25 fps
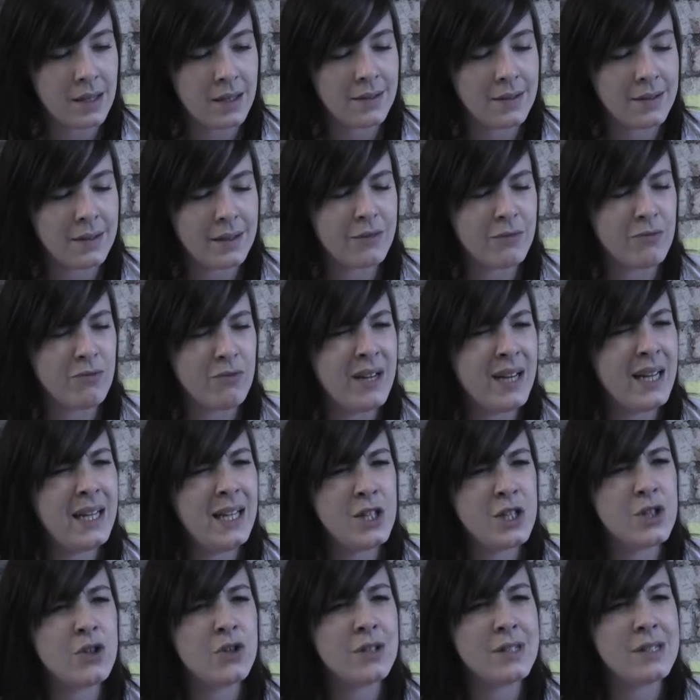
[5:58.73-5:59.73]
that it really
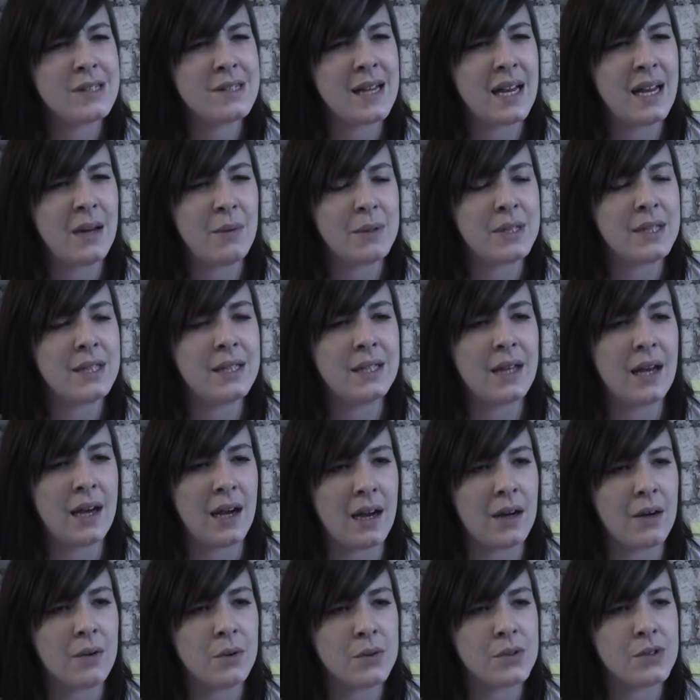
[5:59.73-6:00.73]
should stay within the
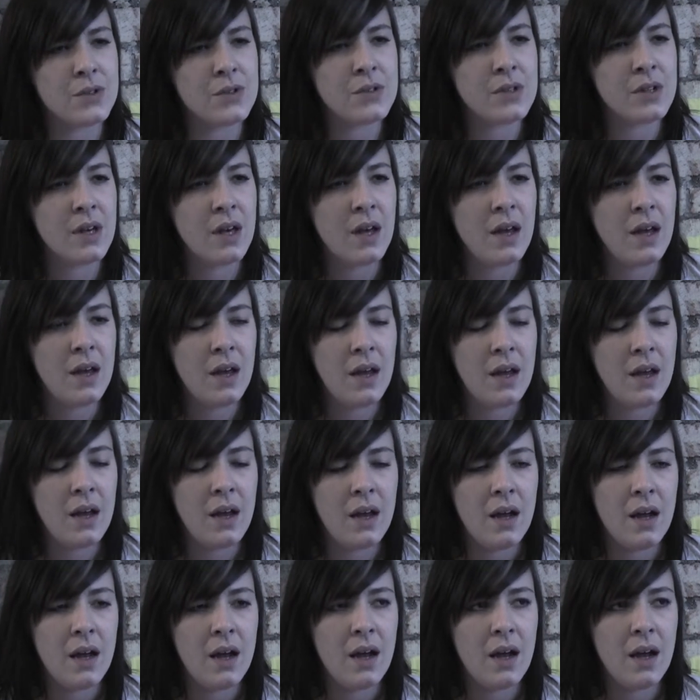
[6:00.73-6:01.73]
house,
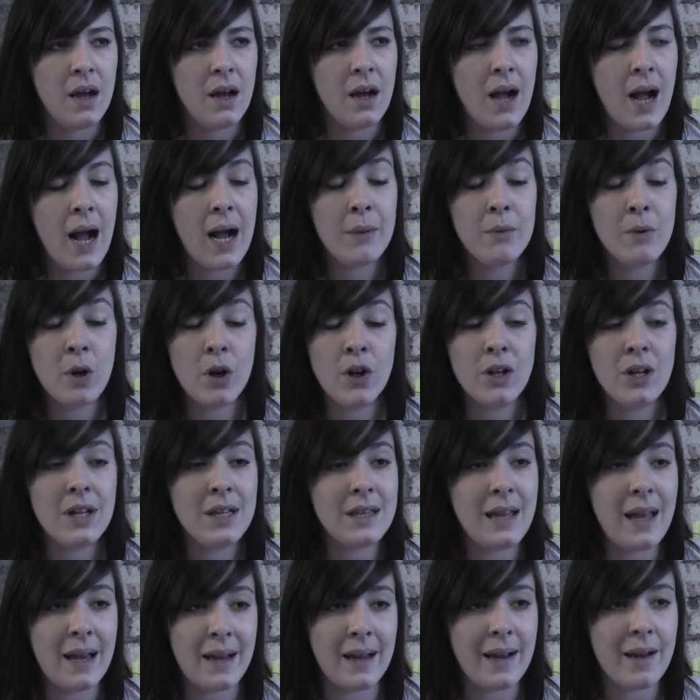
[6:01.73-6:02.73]
I'm not going to
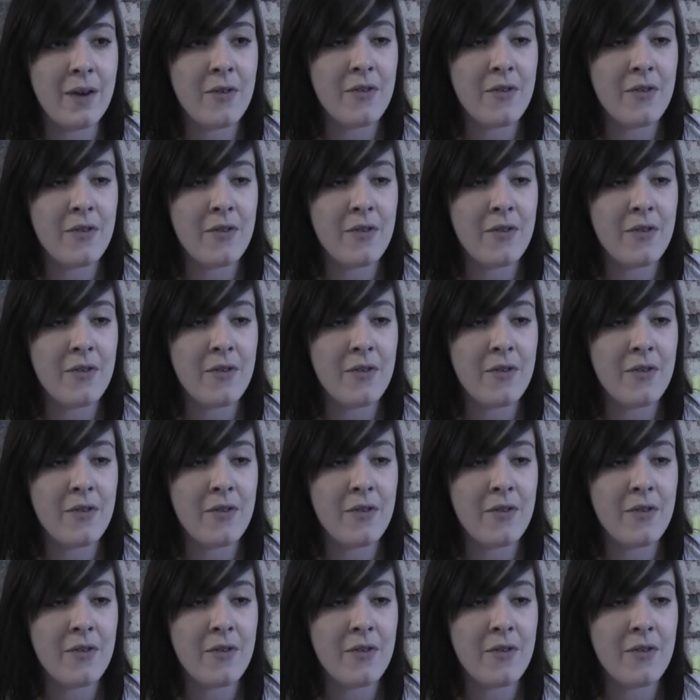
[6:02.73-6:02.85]
let it